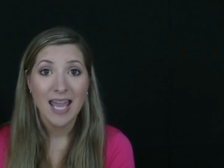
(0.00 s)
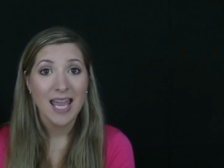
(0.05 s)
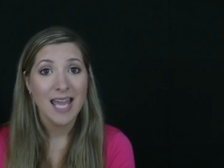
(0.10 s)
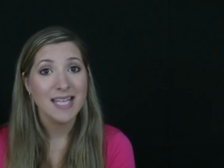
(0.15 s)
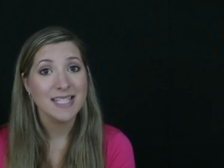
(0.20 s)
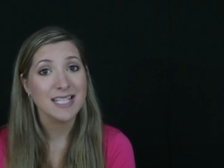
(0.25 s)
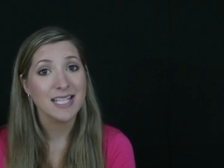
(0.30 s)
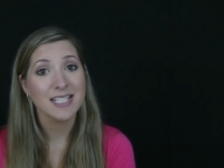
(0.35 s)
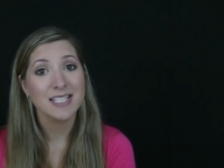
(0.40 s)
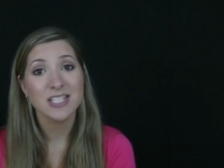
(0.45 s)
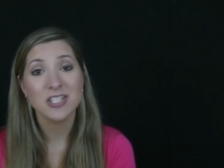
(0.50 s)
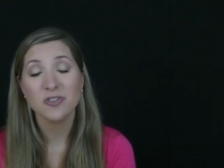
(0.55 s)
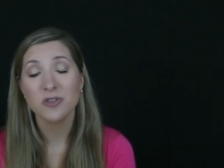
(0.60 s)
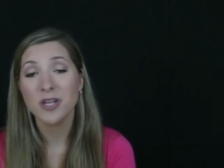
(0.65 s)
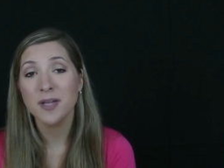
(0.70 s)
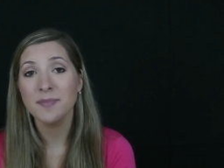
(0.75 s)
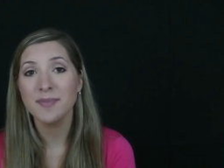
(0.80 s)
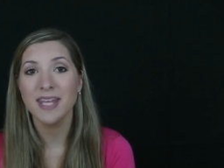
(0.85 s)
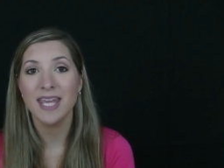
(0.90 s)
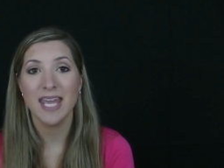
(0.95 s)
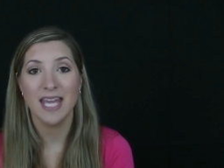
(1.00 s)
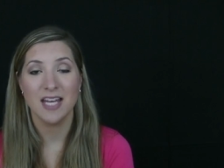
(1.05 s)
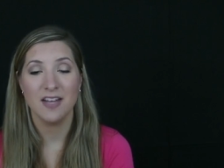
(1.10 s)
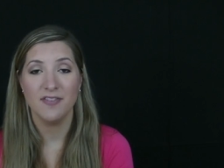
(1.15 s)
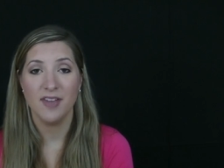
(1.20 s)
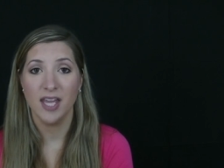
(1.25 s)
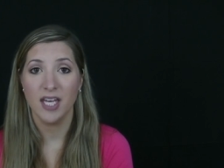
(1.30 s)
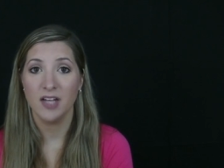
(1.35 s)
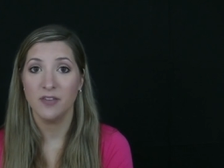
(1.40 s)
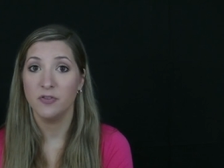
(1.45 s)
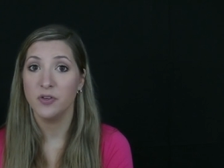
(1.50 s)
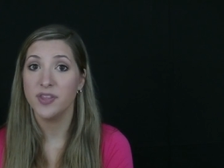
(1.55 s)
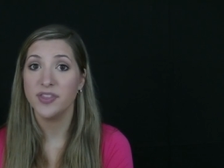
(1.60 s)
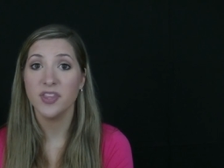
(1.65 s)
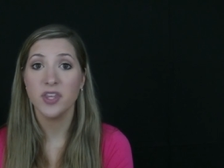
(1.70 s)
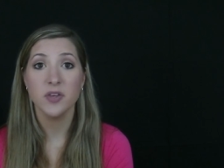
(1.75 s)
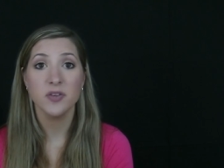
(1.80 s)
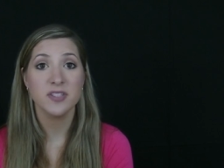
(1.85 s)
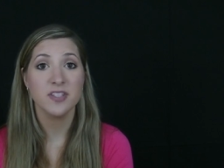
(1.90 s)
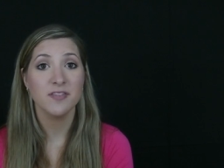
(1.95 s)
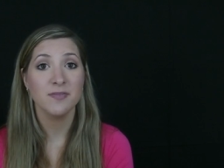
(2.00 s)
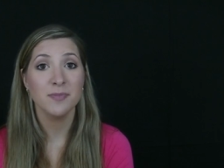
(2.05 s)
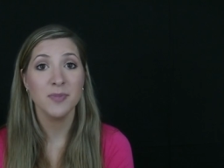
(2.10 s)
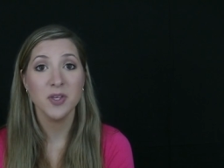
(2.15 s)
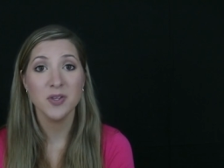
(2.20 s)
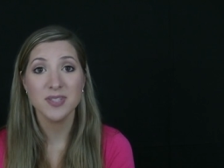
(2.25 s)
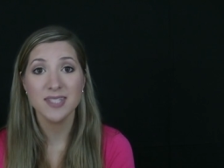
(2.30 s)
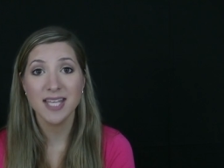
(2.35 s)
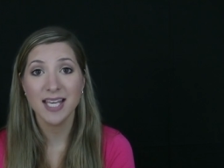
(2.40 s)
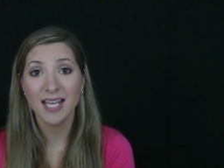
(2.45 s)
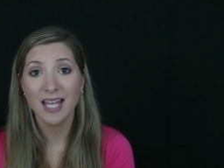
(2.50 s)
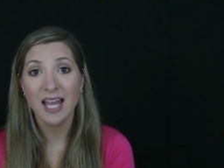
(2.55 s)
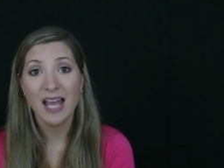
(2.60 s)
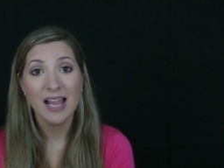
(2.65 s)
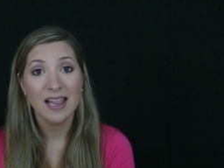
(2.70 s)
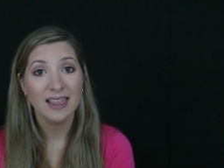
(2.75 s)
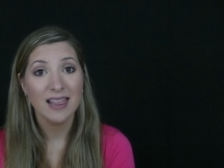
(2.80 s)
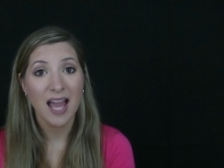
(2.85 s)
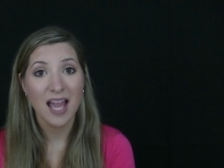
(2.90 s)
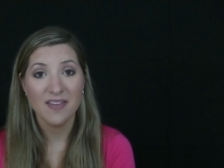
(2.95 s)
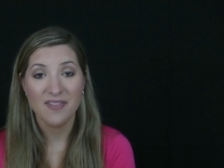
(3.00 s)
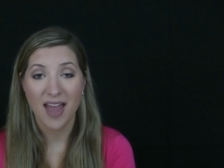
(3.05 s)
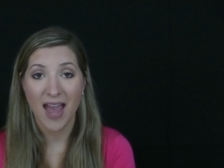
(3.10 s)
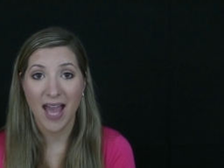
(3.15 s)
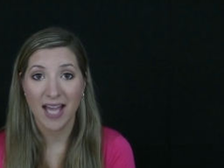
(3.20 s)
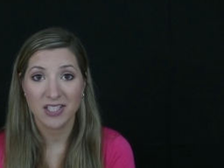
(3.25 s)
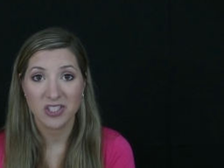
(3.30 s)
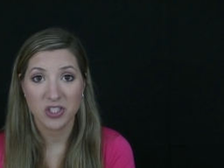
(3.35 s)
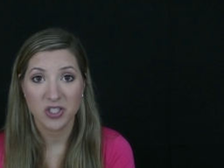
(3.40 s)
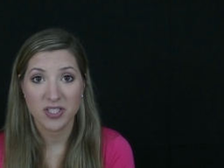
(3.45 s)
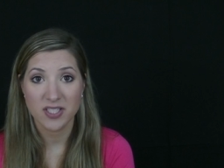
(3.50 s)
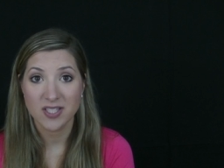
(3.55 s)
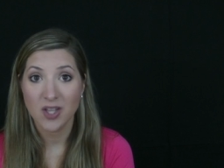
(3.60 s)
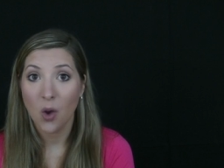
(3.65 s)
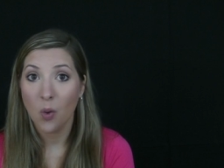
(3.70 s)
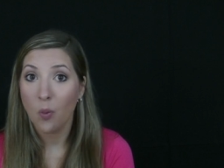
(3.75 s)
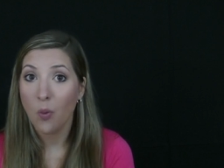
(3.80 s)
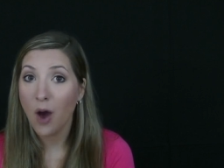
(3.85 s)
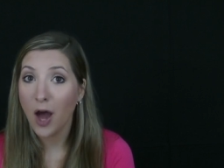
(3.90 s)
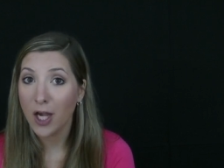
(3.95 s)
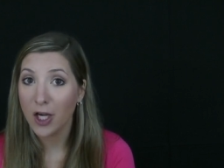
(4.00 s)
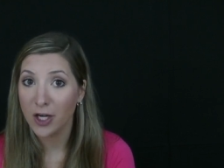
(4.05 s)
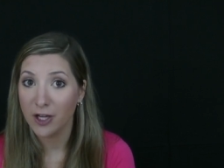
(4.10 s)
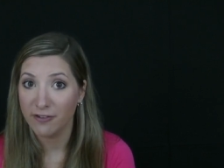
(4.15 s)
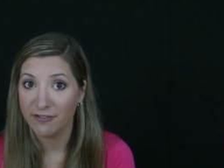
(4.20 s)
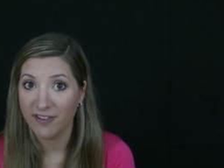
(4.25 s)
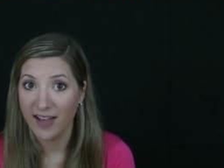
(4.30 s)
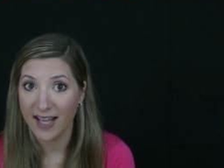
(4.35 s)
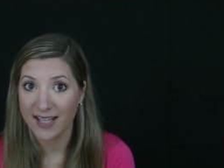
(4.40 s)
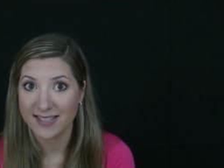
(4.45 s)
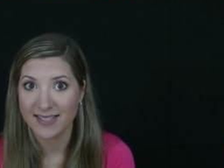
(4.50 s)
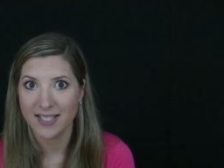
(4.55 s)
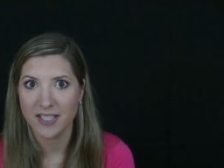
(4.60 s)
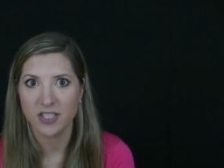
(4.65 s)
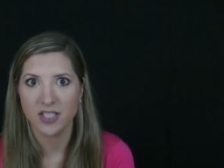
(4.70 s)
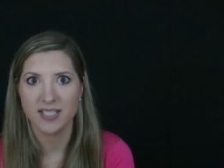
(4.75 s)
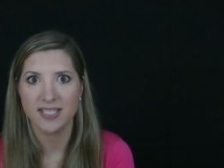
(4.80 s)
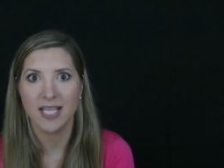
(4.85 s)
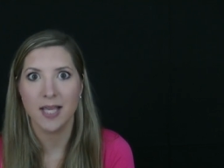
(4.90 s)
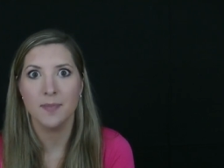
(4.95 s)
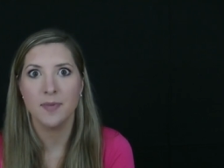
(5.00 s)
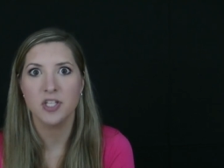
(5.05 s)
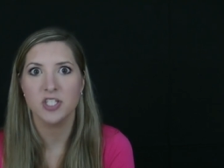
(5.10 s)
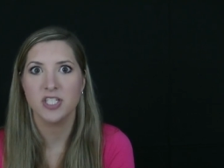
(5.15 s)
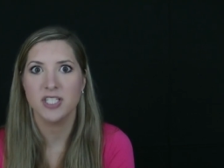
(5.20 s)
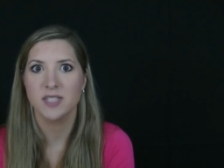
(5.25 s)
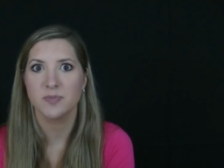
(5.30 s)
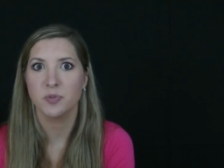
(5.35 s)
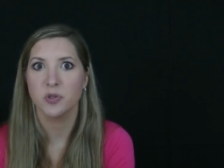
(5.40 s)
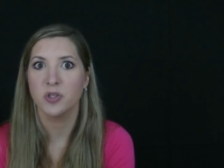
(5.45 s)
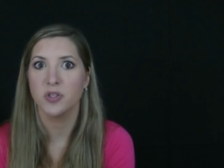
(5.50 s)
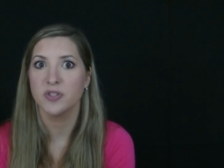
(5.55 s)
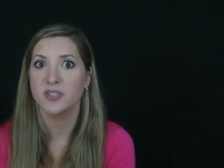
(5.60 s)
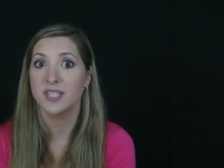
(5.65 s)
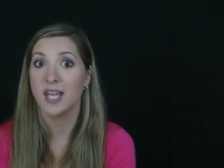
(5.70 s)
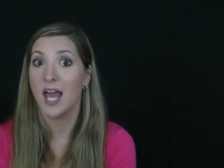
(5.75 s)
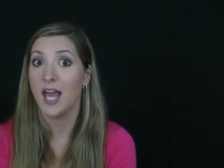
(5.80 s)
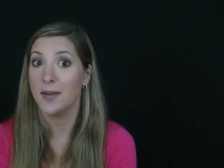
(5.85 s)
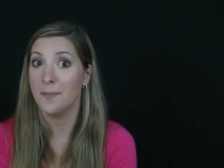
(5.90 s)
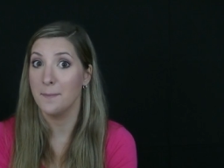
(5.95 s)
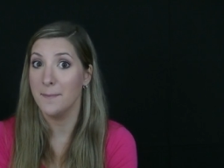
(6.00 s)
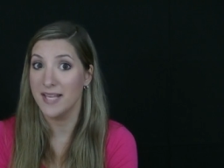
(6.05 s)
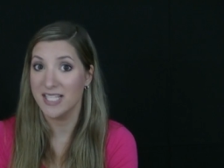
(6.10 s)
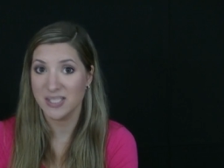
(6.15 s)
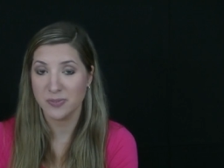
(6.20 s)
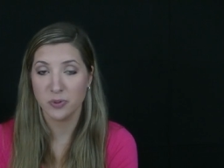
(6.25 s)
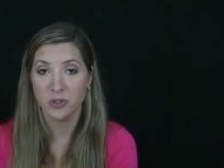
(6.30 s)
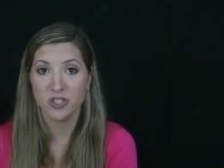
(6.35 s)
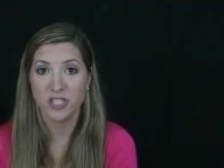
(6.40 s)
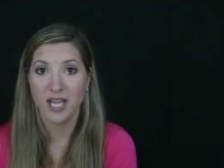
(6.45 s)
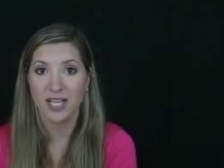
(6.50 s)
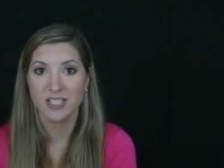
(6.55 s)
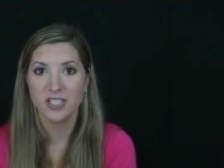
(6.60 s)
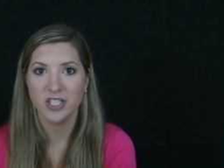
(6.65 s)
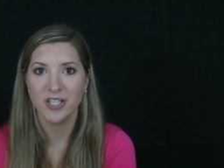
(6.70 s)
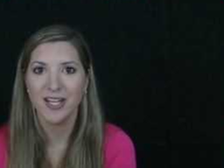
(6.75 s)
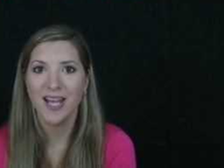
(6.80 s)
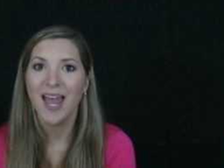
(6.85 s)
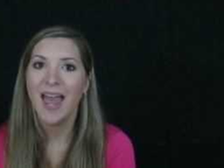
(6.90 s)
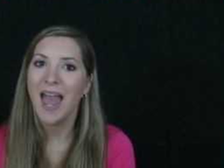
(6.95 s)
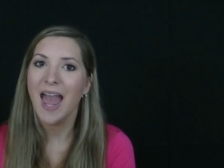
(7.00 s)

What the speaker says: It's extremely innovative with the use of music, live actors, water effects such as images produced on a mist projector,